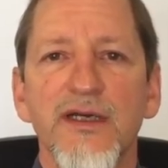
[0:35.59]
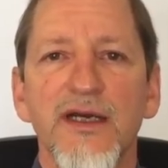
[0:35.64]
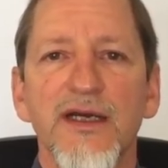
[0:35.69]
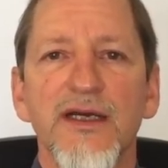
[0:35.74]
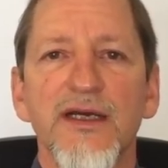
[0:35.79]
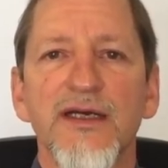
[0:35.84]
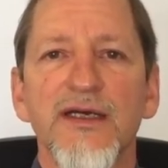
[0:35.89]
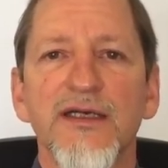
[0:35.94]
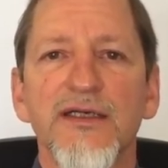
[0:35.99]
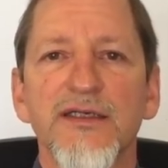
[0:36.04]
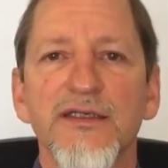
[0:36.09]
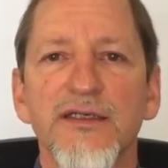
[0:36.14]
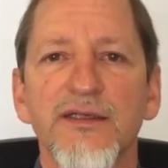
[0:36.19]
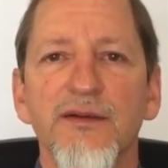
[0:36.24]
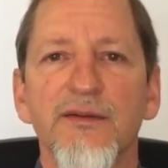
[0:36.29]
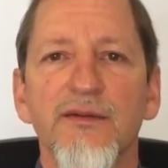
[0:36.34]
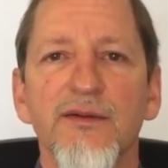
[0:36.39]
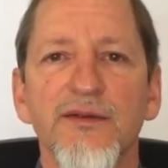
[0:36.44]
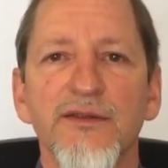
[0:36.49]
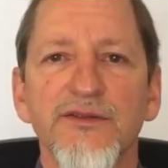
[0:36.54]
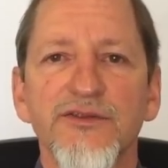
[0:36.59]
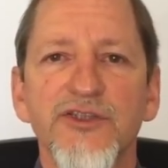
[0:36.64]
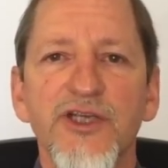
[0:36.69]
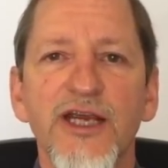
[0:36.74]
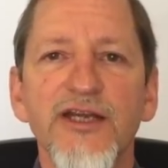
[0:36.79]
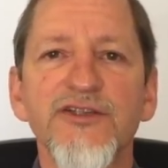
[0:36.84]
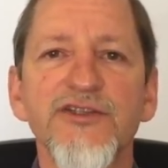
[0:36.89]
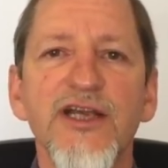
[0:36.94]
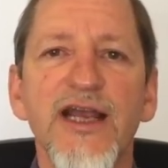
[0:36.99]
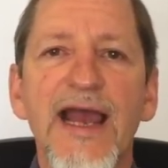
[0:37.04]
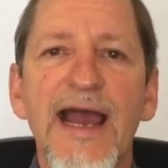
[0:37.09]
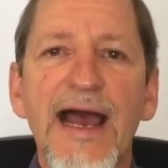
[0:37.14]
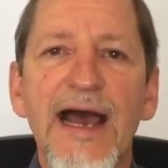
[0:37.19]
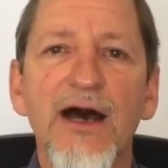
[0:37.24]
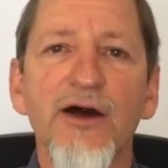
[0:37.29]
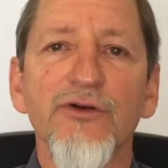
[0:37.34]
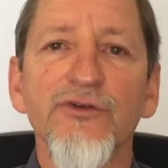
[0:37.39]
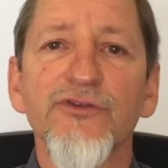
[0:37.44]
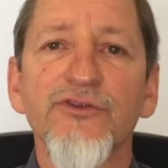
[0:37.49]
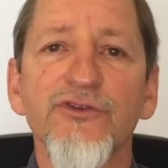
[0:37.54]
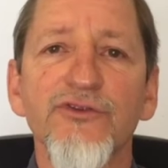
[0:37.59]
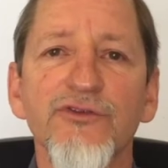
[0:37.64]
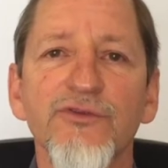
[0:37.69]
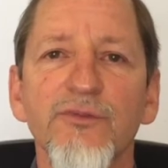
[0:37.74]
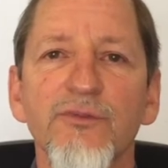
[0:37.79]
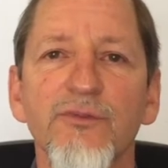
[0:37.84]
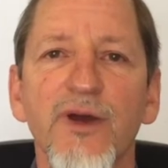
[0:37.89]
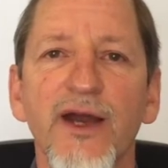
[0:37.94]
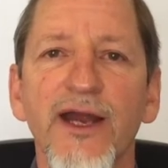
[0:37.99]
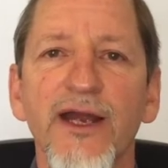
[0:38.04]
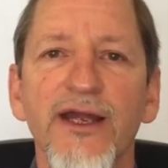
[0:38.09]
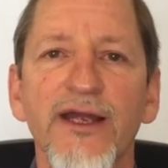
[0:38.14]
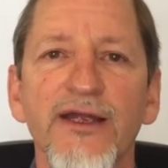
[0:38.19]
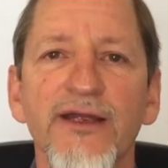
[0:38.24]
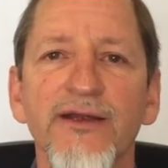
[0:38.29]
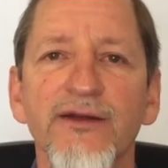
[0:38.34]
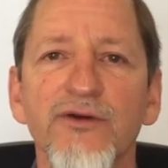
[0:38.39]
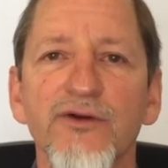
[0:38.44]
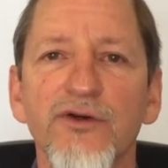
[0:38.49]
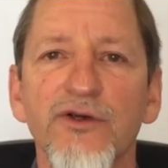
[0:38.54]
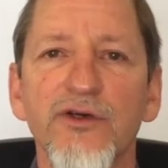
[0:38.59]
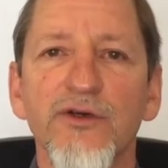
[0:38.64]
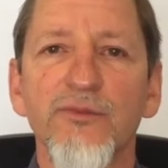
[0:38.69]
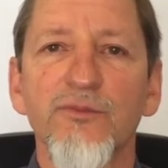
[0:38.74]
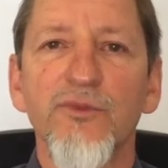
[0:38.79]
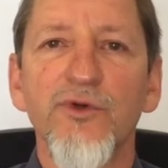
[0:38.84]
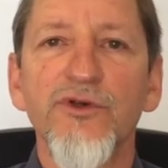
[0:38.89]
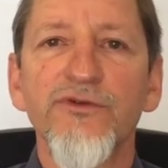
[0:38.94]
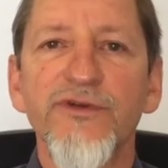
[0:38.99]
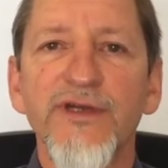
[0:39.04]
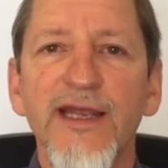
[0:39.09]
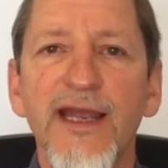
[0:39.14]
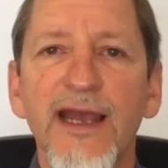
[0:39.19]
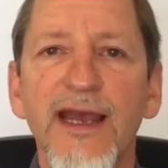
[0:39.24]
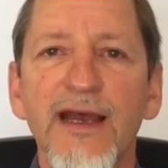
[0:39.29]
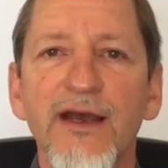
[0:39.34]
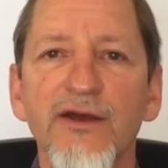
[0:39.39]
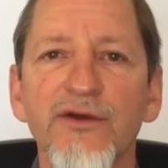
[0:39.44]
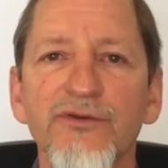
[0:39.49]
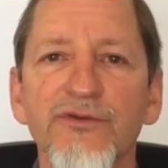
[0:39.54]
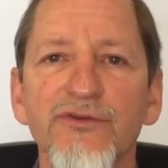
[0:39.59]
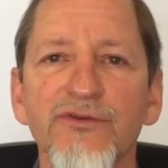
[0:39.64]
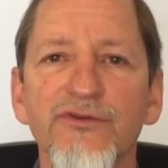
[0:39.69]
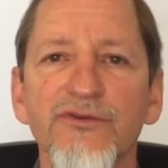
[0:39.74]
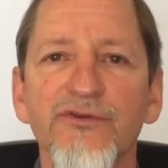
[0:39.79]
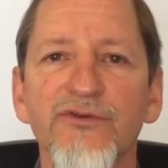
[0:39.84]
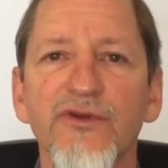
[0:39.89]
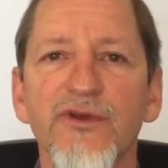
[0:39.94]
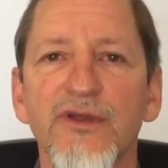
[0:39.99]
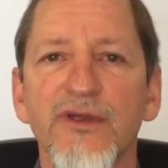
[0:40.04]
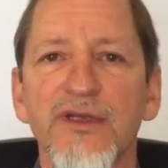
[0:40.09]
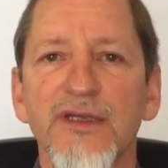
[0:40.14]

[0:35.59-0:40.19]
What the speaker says: uh, changing a house, buying or moving house,